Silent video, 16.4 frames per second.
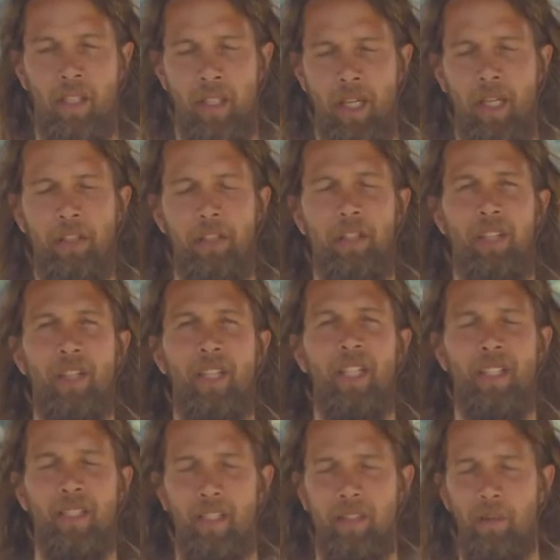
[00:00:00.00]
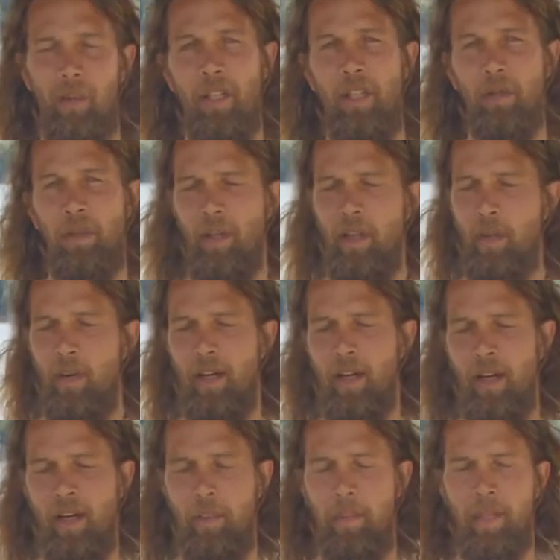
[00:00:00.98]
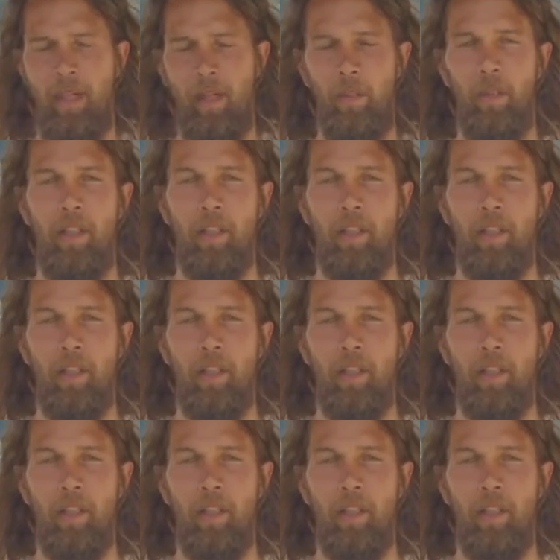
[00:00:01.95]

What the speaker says: Enjoy, 2021 NBL